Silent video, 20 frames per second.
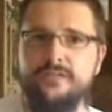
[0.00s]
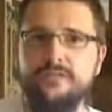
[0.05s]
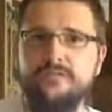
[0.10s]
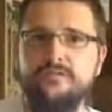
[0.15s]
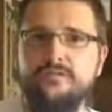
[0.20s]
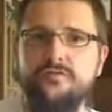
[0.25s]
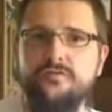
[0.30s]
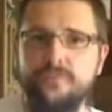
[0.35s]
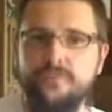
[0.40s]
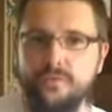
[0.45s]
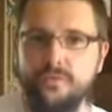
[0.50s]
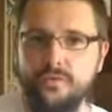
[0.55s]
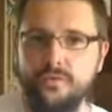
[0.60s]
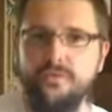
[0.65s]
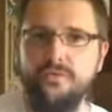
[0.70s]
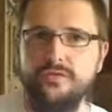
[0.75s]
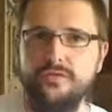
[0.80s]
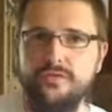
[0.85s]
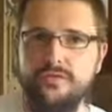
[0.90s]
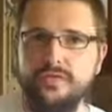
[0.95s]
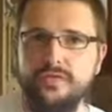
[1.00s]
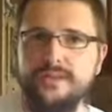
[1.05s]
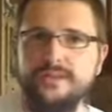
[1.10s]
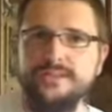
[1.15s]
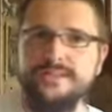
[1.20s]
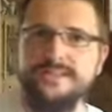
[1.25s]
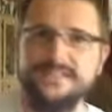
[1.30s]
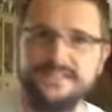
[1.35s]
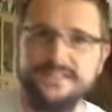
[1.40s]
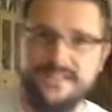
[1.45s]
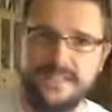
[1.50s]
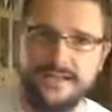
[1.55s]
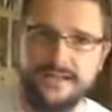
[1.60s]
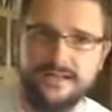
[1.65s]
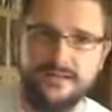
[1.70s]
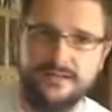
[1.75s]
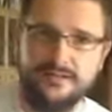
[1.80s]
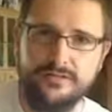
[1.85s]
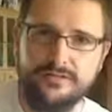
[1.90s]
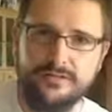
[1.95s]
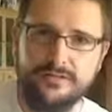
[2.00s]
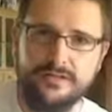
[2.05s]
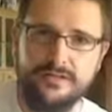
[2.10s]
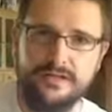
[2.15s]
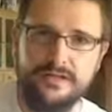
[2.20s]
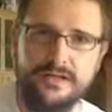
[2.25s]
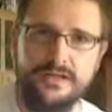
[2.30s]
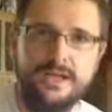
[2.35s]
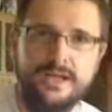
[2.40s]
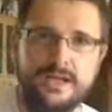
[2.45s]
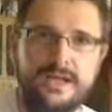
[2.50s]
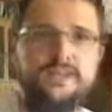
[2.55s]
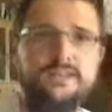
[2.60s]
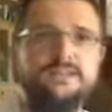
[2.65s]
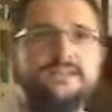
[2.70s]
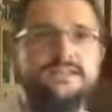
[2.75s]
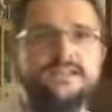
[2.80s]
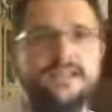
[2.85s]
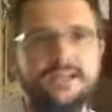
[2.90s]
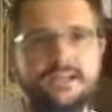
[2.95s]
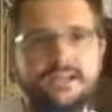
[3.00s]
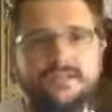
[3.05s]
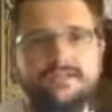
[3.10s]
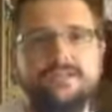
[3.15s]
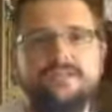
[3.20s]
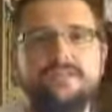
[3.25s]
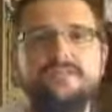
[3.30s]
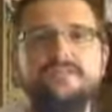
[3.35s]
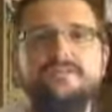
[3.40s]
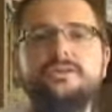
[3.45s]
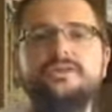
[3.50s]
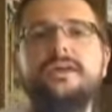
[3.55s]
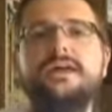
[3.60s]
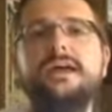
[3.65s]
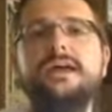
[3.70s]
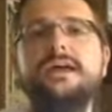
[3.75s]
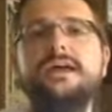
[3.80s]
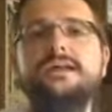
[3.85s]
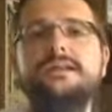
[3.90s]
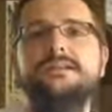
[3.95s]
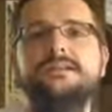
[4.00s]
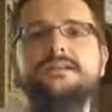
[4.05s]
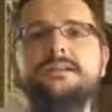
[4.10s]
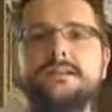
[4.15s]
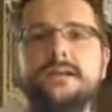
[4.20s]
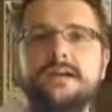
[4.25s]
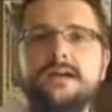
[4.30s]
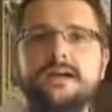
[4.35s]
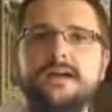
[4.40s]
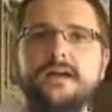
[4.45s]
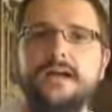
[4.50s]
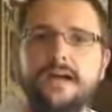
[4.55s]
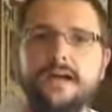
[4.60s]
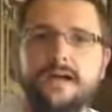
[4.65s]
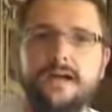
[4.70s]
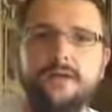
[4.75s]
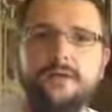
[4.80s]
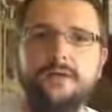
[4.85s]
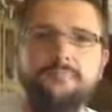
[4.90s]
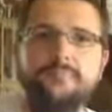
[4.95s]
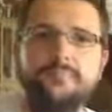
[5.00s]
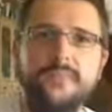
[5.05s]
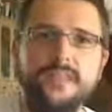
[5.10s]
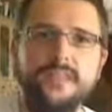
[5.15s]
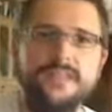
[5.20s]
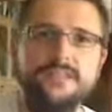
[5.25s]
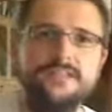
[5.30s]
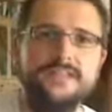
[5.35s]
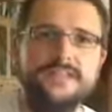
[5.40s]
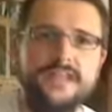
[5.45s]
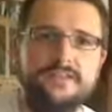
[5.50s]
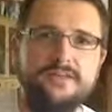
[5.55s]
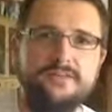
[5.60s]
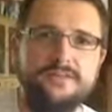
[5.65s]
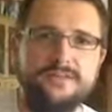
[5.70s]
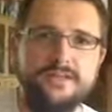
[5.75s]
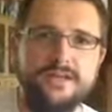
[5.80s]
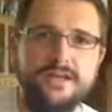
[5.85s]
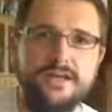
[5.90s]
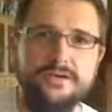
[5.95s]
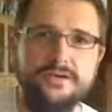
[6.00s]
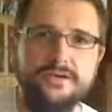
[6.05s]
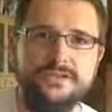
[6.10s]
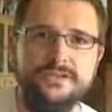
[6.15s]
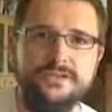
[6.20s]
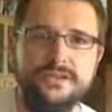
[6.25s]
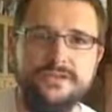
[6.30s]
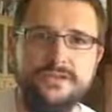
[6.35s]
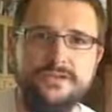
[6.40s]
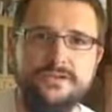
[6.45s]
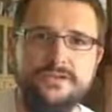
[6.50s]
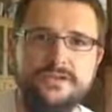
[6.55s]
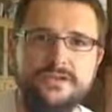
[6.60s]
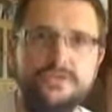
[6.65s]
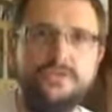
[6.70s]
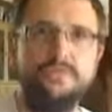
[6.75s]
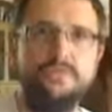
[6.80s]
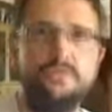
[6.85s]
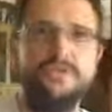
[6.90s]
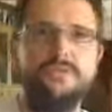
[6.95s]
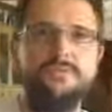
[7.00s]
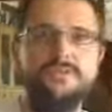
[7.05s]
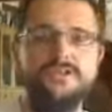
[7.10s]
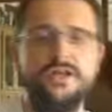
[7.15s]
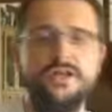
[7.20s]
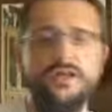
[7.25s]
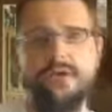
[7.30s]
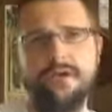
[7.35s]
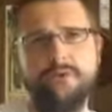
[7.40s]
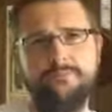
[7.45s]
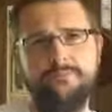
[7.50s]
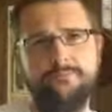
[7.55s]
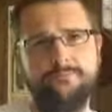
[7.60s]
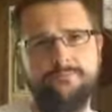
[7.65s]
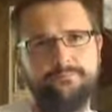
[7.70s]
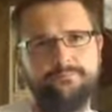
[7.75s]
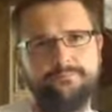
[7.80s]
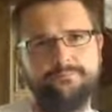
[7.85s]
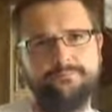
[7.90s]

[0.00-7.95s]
the fourth, and the sixth, in the second octave you can add 7 to those. So 2 becomes 9.